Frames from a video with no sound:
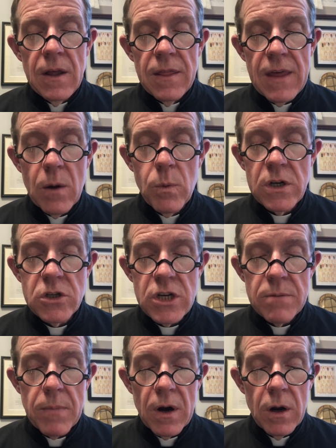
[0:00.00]
Then when
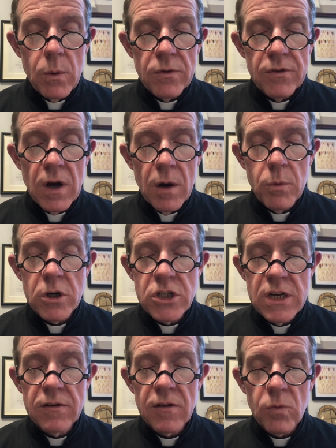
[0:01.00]
Mary was come where
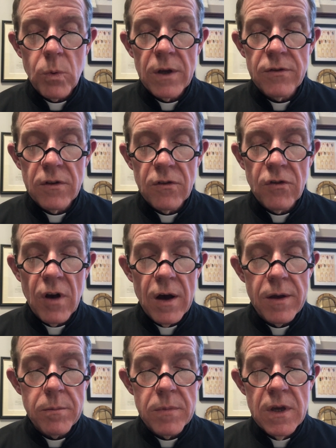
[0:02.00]
Jesus was and saw
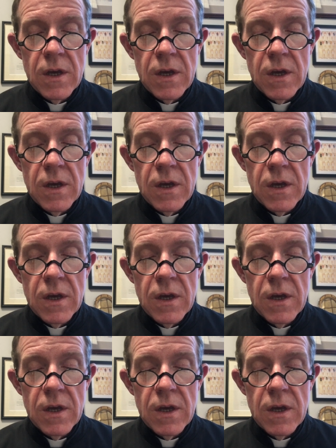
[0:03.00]
him,